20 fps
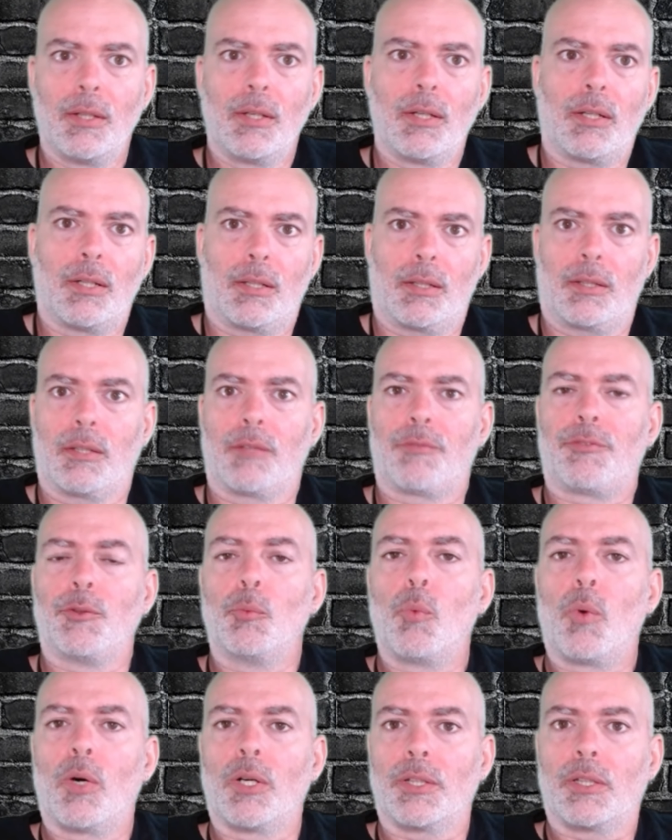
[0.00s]
If you
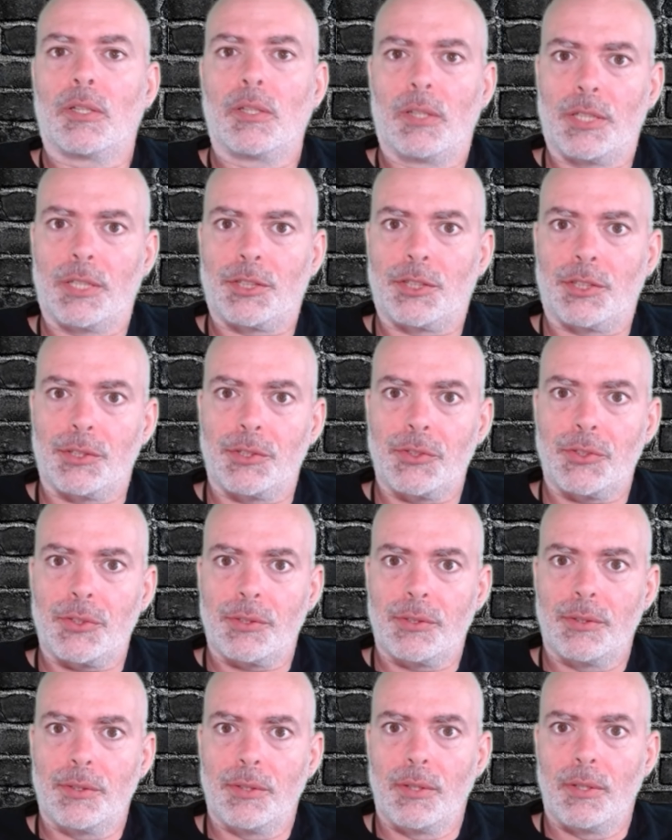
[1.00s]
want
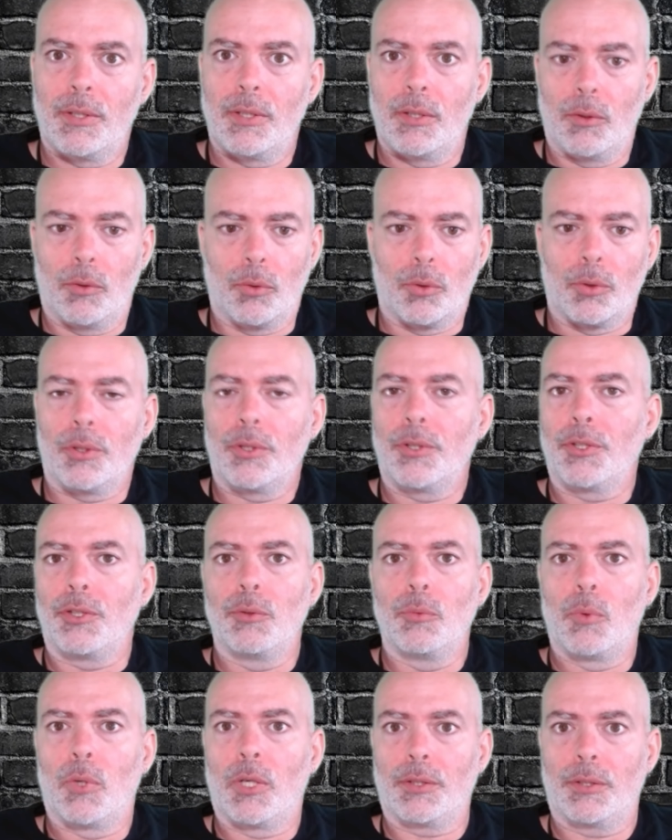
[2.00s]
clutches, or you
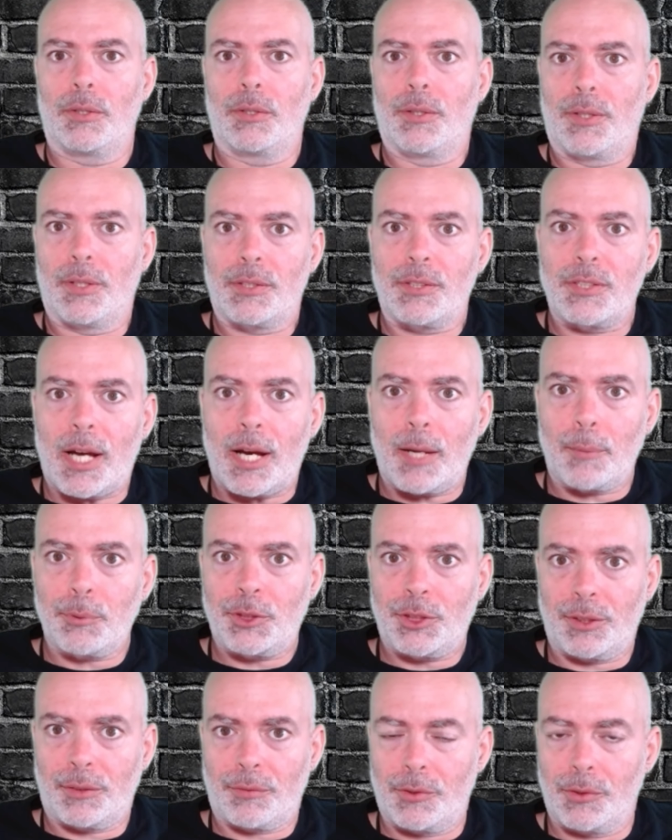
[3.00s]
want the top
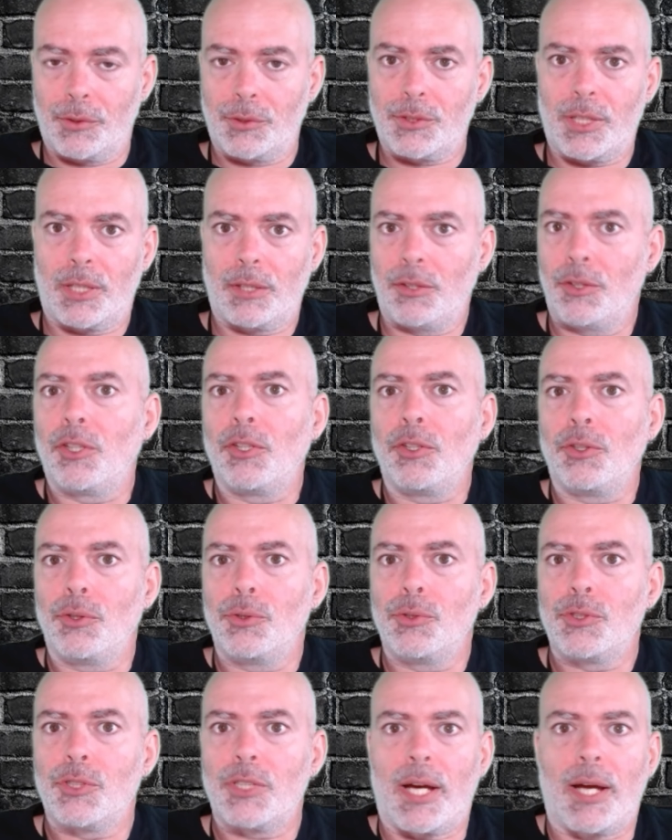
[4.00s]
shifters that you can
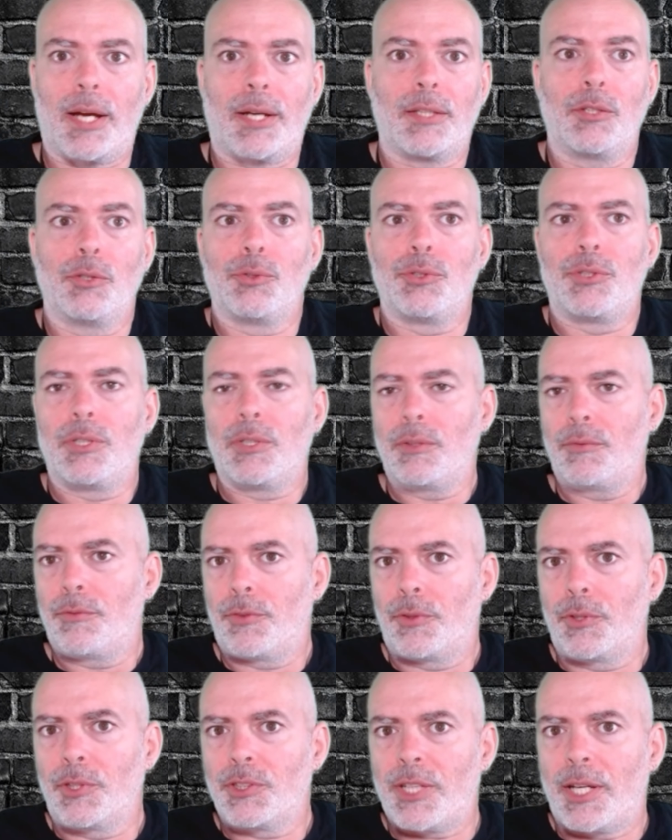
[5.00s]
use. I used it,
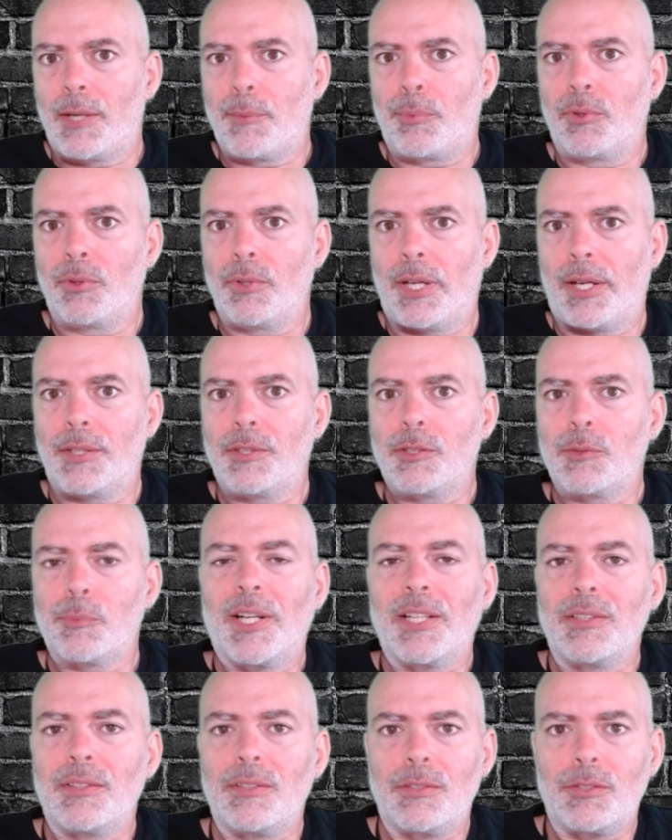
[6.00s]
for example, as
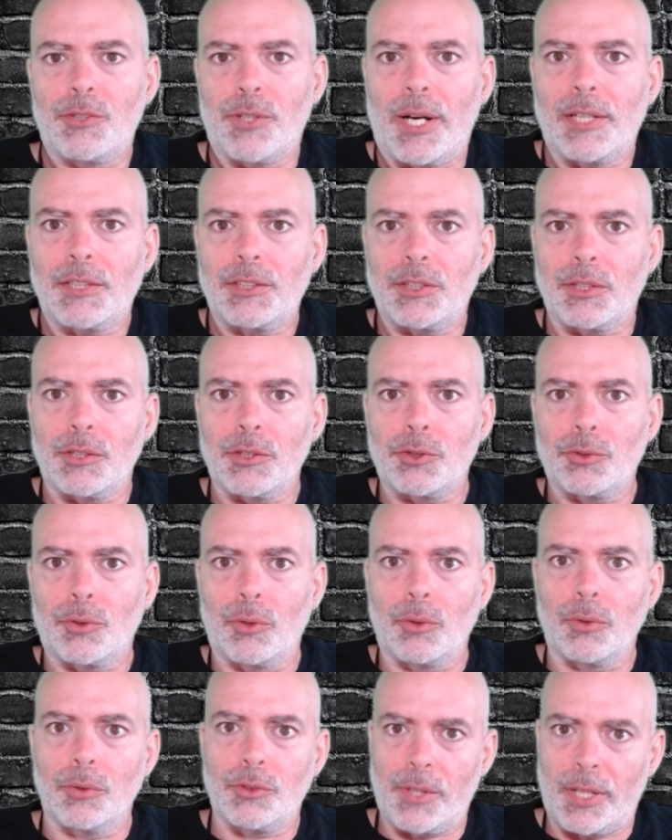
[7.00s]
my traction
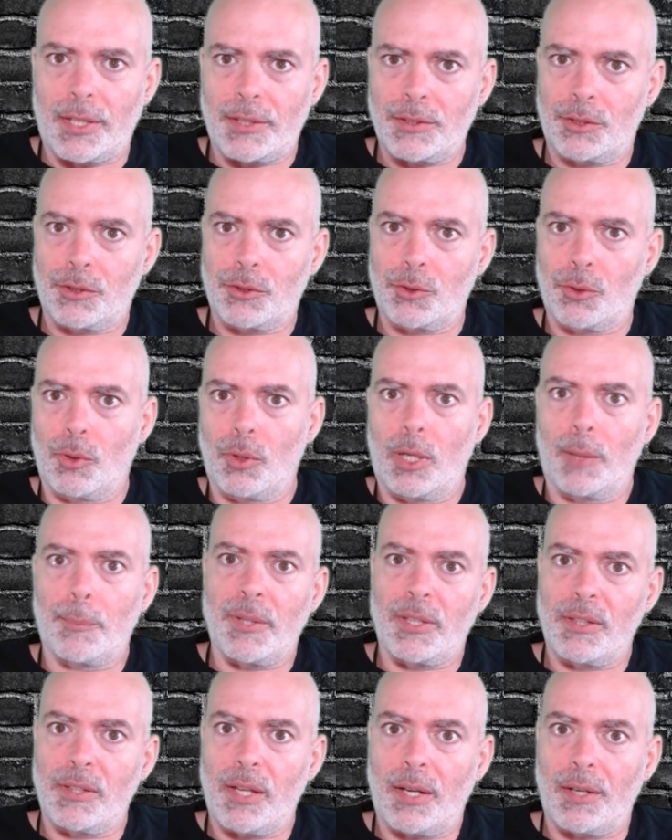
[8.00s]
control up
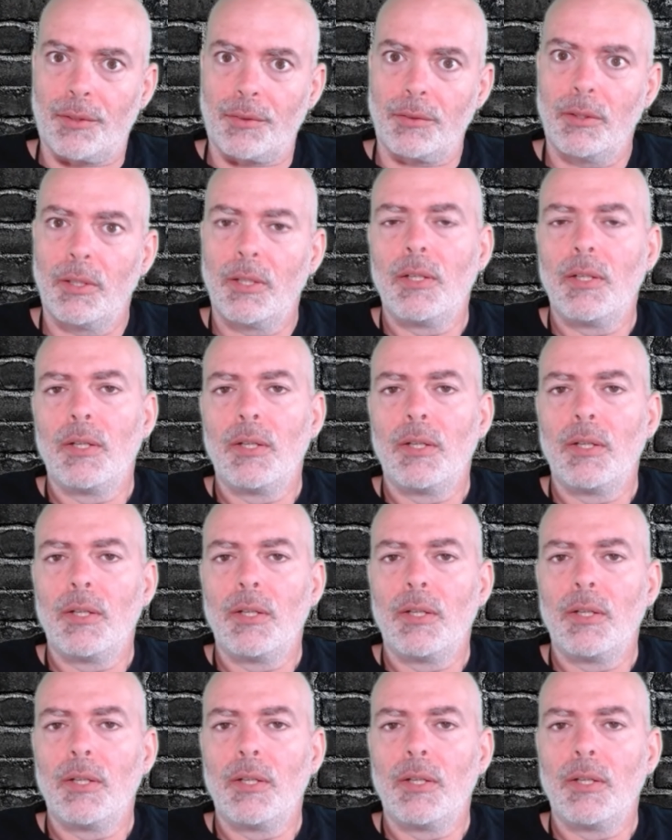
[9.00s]
and down.